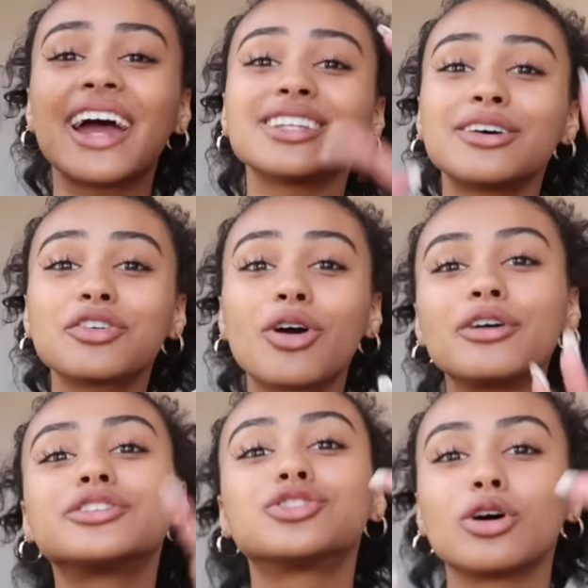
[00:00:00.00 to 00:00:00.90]
I love you
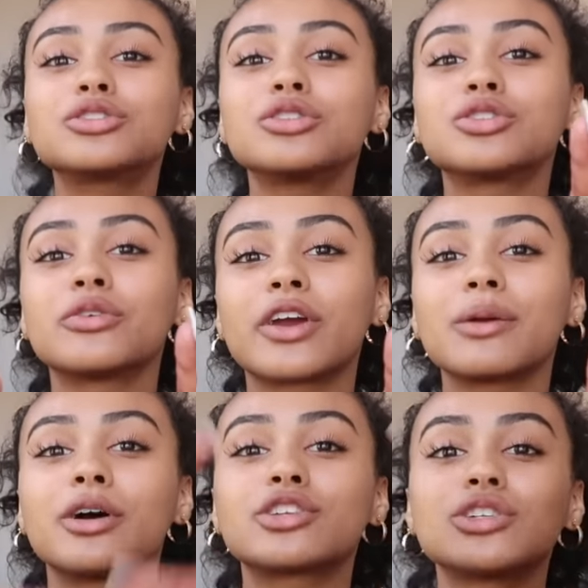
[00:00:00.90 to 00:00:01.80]
all so, so, so
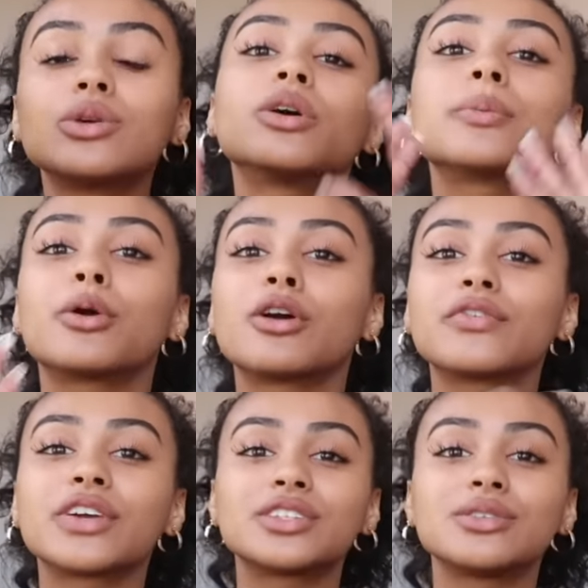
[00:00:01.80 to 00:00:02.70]
very much. You are
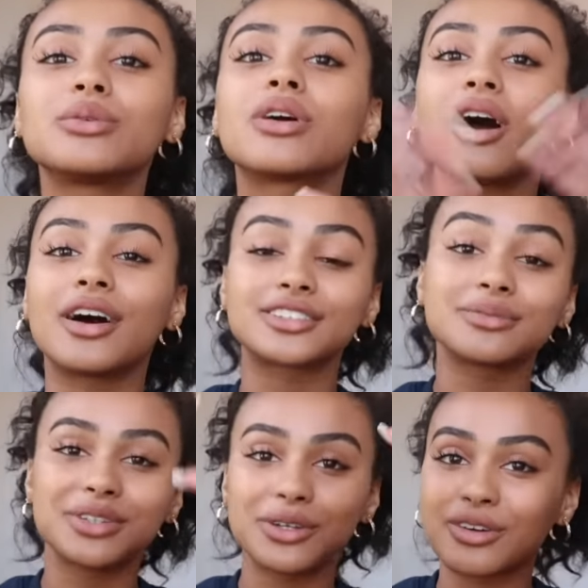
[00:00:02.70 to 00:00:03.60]
perfect, you are
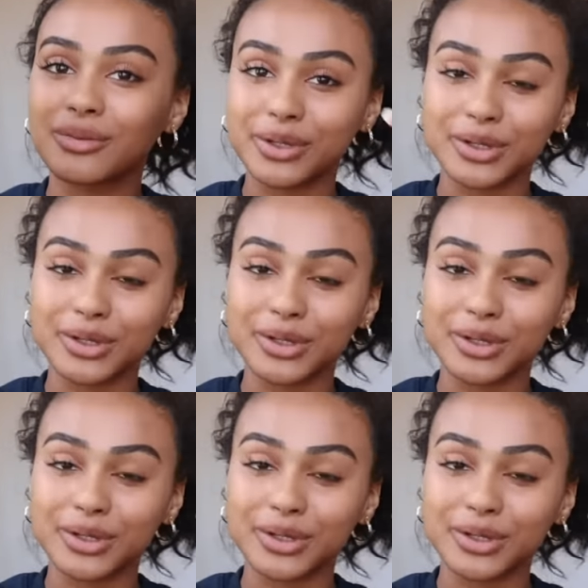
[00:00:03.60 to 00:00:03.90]
awesome, and you are